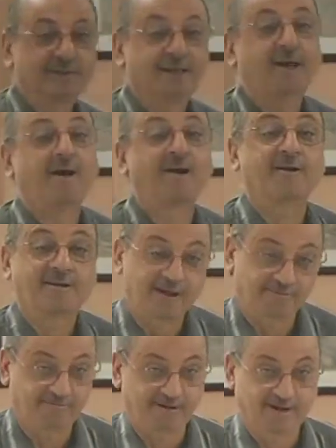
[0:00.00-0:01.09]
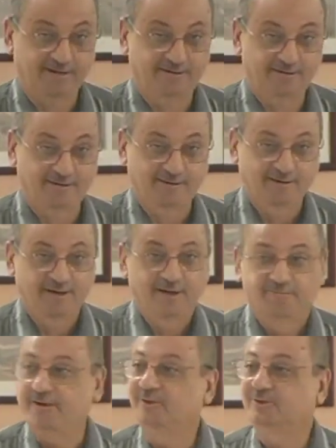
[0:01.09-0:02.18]
are definite.
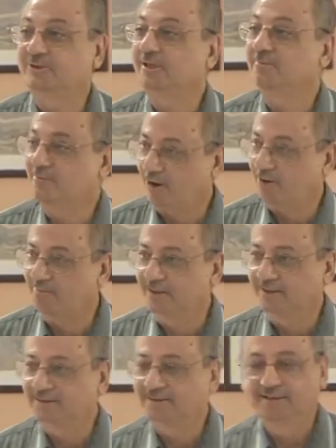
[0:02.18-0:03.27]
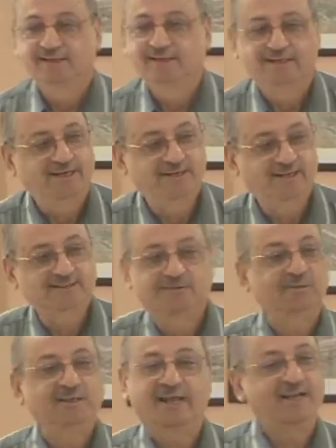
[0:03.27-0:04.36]
When you say Muhammad, it doesn't
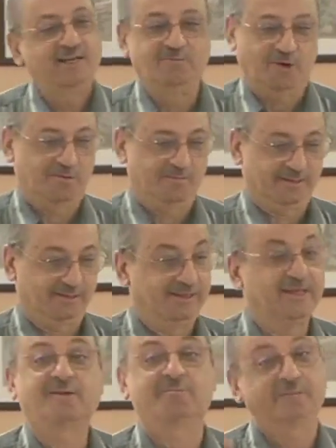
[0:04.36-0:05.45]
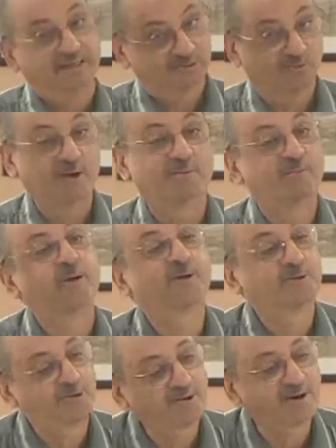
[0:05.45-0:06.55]
mean any Muhammad. It means one
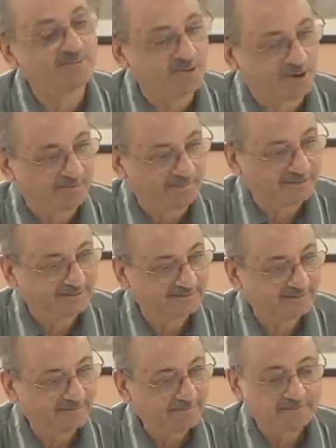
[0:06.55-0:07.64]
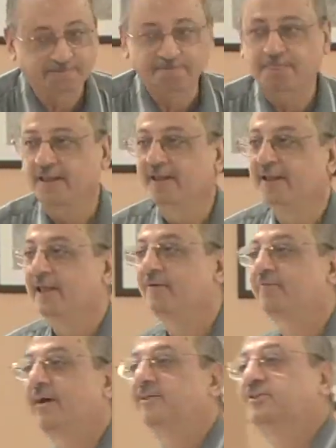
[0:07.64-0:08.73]
particular Muhammad. If
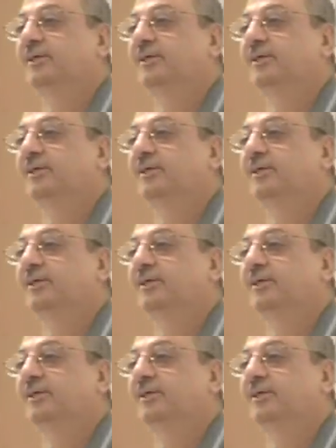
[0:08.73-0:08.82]
I say